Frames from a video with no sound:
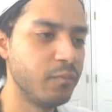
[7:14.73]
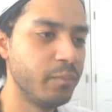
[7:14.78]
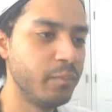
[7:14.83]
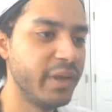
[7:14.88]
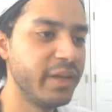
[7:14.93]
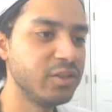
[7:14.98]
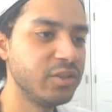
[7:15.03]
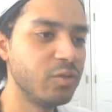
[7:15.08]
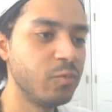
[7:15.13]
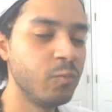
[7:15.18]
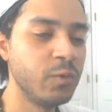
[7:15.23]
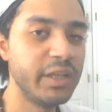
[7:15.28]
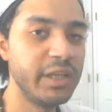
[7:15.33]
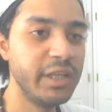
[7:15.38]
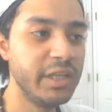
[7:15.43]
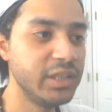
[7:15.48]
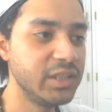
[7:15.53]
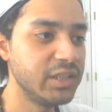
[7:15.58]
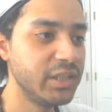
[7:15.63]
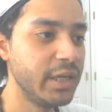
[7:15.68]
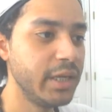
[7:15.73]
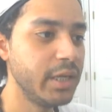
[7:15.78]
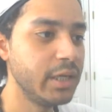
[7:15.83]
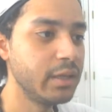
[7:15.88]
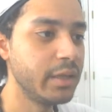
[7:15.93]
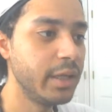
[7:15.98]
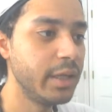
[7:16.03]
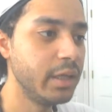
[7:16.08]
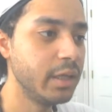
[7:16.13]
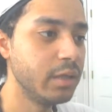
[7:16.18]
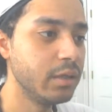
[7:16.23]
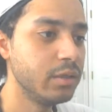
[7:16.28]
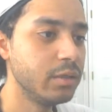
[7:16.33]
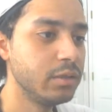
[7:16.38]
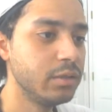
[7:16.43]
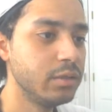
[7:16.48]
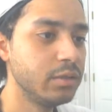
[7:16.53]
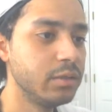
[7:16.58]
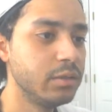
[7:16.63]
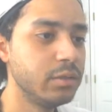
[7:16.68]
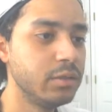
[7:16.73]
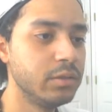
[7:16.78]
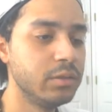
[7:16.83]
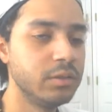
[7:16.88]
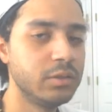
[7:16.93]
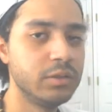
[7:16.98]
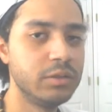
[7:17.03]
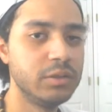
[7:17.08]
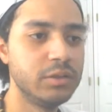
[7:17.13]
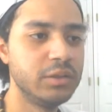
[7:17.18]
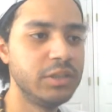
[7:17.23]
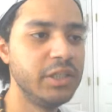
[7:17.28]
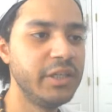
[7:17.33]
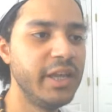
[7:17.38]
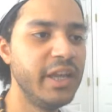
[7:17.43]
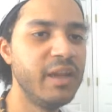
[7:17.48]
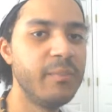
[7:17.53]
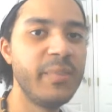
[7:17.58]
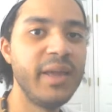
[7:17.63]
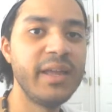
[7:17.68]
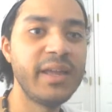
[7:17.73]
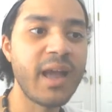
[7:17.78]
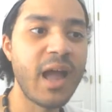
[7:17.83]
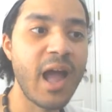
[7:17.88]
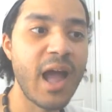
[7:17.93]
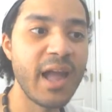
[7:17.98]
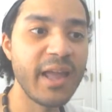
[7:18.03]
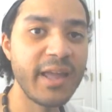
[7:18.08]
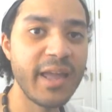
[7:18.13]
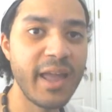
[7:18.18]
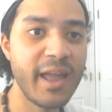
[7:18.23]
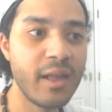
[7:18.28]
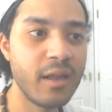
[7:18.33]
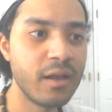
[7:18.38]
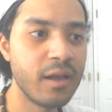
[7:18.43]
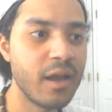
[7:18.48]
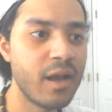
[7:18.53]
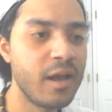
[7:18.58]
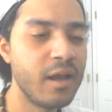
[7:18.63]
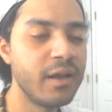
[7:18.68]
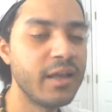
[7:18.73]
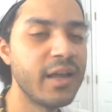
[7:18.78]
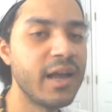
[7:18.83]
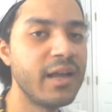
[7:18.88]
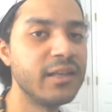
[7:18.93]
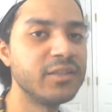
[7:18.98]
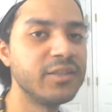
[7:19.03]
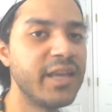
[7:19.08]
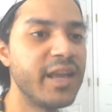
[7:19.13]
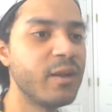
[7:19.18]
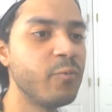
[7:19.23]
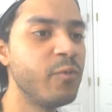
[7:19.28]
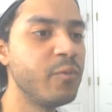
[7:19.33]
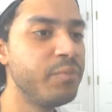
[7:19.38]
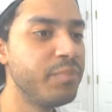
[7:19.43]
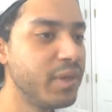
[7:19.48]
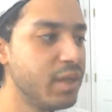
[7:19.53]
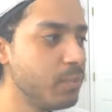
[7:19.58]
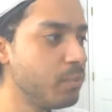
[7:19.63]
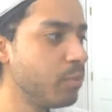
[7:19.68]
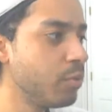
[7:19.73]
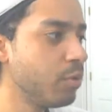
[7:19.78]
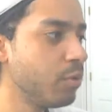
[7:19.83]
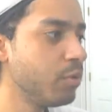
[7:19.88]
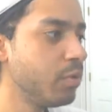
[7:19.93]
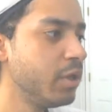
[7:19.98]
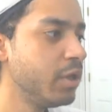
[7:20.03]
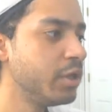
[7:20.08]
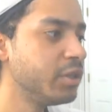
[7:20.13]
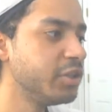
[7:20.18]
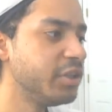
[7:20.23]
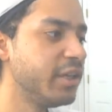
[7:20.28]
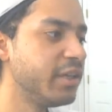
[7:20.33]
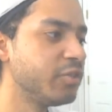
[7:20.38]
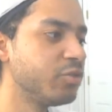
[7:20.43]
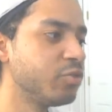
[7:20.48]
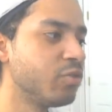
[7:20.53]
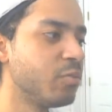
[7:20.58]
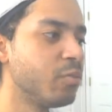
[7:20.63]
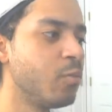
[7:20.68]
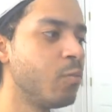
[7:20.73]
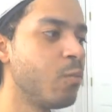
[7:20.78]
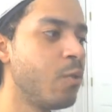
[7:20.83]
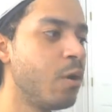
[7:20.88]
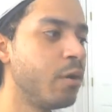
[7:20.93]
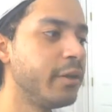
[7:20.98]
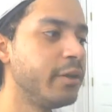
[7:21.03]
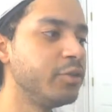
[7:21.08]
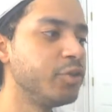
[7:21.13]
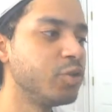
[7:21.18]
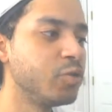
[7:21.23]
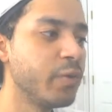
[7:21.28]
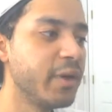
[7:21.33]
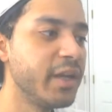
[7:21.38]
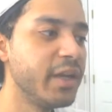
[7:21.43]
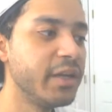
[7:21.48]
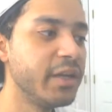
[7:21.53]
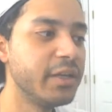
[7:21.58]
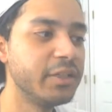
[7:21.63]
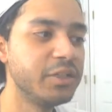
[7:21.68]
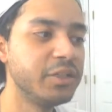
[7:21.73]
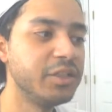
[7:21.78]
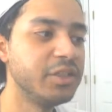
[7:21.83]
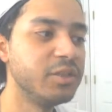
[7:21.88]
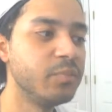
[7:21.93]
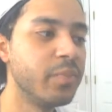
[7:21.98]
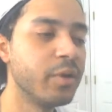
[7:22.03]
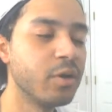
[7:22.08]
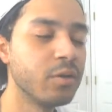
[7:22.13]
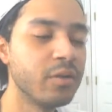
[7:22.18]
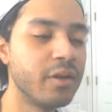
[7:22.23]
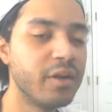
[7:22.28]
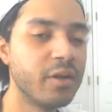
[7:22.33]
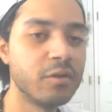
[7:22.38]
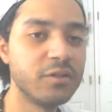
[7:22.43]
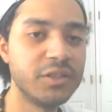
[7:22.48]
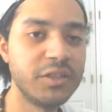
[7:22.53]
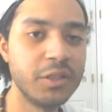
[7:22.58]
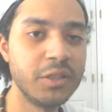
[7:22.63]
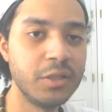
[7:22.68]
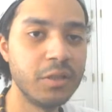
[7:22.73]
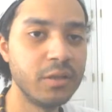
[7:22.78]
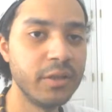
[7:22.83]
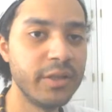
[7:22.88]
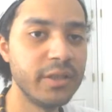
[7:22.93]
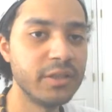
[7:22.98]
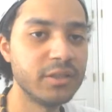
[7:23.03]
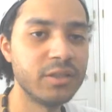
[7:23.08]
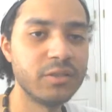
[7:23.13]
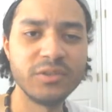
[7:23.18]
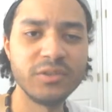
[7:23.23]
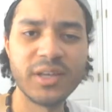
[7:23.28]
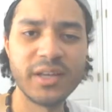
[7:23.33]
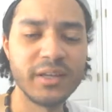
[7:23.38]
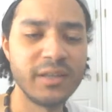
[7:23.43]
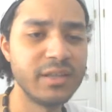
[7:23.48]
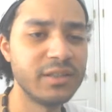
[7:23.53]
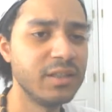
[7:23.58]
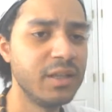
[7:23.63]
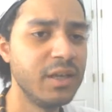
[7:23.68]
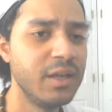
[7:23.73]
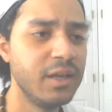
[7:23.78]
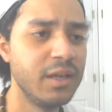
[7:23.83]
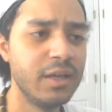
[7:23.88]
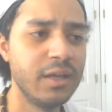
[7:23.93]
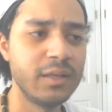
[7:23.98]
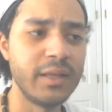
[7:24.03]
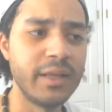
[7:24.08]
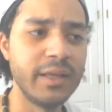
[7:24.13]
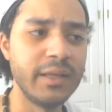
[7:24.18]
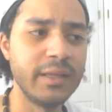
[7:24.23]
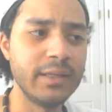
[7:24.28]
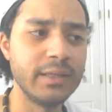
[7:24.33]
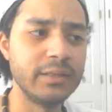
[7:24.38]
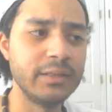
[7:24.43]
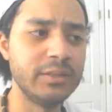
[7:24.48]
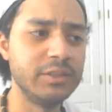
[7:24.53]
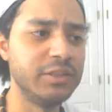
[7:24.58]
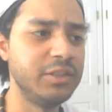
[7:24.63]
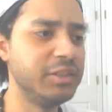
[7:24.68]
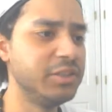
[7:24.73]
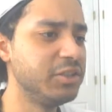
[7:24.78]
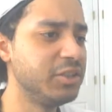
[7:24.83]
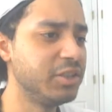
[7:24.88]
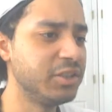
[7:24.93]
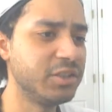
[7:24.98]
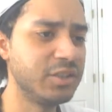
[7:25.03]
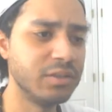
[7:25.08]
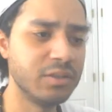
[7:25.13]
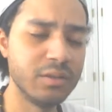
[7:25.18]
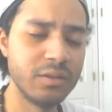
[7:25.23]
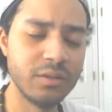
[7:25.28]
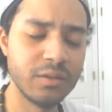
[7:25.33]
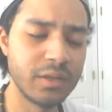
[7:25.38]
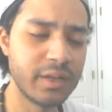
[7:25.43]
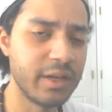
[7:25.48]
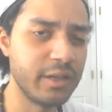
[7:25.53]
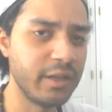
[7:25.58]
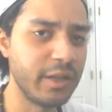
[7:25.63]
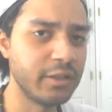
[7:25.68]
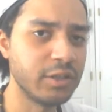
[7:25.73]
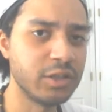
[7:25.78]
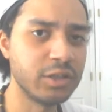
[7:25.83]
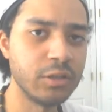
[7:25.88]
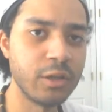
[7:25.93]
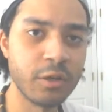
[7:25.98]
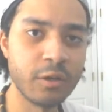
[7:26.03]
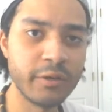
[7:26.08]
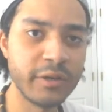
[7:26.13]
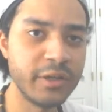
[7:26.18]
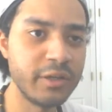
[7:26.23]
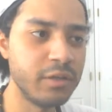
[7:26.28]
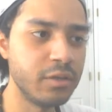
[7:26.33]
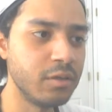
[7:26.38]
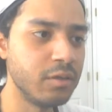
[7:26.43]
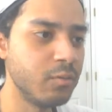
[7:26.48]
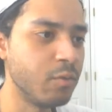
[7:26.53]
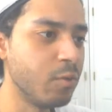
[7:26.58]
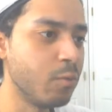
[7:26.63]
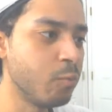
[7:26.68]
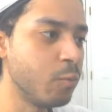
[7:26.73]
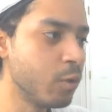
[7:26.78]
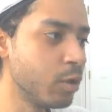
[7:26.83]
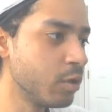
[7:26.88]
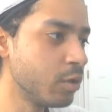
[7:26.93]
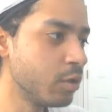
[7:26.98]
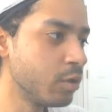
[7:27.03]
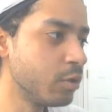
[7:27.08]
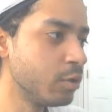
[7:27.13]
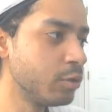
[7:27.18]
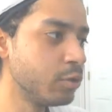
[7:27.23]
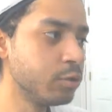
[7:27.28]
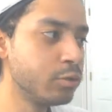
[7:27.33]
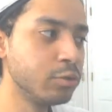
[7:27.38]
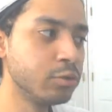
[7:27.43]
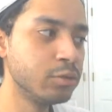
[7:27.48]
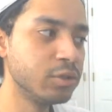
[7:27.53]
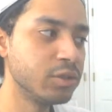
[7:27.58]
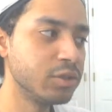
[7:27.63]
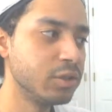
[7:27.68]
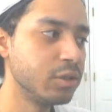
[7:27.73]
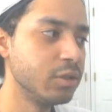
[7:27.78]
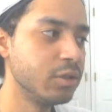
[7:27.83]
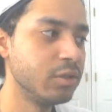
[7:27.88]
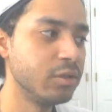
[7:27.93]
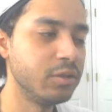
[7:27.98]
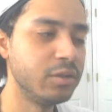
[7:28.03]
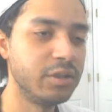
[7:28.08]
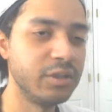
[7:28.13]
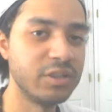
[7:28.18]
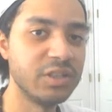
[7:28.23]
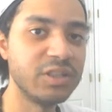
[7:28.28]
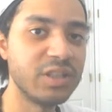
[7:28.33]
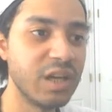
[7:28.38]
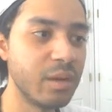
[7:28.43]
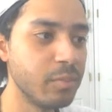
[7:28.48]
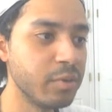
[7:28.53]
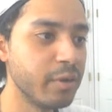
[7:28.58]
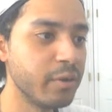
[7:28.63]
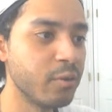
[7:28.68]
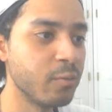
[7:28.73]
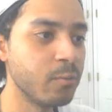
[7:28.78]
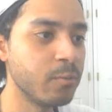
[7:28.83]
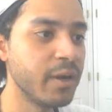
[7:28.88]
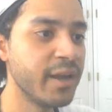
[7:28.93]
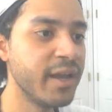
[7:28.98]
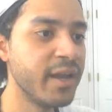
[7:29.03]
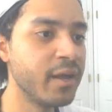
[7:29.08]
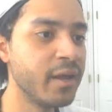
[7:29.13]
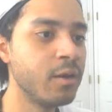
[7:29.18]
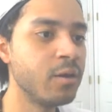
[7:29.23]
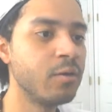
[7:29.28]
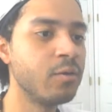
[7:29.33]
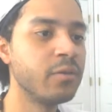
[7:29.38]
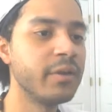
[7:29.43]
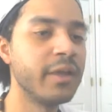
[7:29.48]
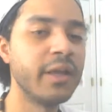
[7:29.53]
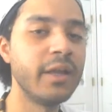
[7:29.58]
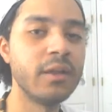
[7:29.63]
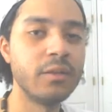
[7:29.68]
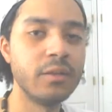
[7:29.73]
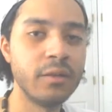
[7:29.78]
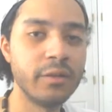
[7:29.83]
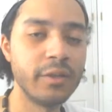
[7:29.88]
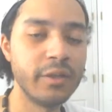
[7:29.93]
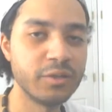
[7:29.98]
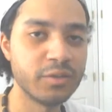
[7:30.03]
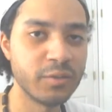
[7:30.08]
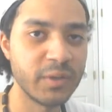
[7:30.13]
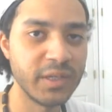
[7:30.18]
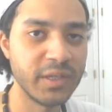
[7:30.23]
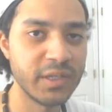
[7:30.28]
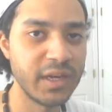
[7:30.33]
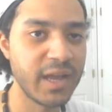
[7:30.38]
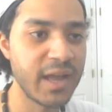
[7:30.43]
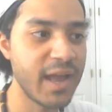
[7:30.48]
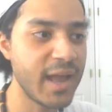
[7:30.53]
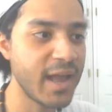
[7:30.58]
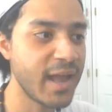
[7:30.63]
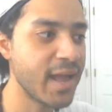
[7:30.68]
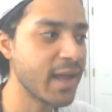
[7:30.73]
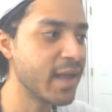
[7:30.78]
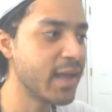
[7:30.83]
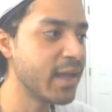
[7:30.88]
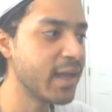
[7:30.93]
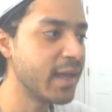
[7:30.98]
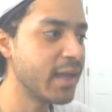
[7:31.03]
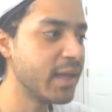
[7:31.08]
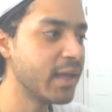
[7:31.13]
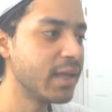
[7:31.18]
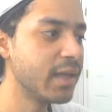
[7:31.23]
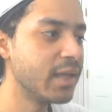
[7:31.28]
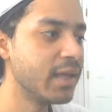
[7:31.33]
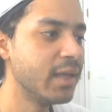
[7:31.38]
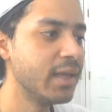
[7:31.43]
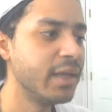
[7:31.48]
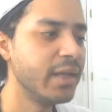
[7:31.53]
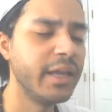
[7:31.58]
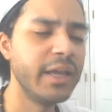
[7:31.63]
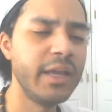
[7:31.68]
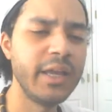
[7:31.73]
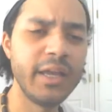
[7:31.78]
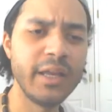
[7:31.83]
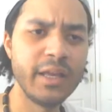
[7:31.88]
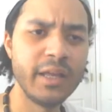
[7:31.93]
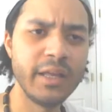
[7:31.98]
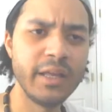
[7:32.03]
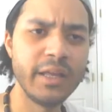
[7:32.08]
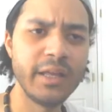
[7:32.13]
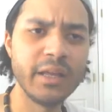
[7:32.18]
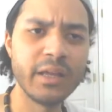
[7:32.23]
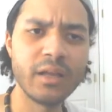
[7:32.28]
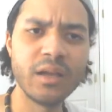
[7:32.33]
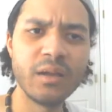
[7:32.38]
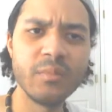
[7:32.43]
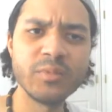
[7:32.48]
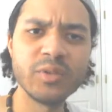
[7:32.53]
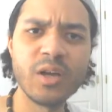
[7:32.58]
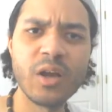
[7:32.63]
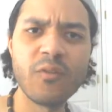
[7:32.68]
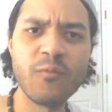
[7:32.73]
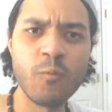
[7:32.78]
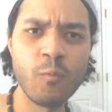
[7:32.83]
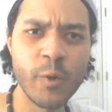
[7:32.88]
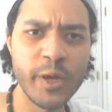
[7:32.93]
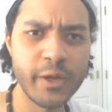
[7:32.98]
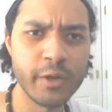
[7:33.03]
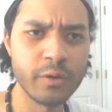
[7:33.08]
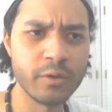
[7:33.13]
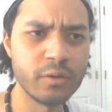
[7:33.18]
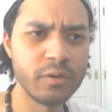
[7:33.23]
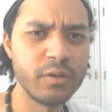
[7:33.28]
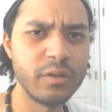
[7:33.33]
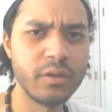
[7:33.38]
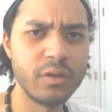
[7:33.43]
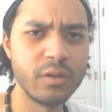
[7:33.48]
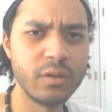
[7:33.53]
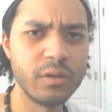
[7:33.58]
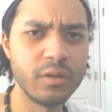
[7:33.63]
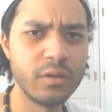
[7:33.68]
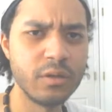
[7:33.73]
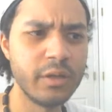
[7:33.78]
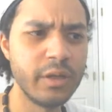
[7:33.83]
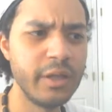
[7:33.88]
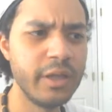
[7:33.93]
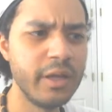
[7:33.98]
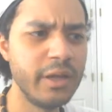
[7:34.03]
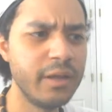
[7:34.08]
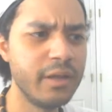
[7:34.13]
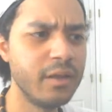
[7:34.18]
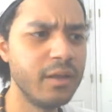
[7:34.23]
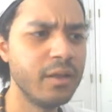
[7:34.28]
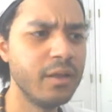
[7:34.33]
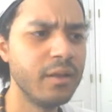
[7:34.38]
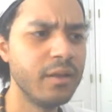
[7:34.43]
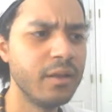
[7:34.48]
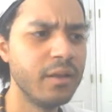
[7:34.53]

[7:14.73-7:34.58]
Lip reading: based on what he's saying, like, she can't make eye contact with people. She has trouble walking straight, and she's barely articulate. So I guess, like, she's just kind of like slurring her words, just stumbling around, can't look you straight in the eye. And it comes off weird. And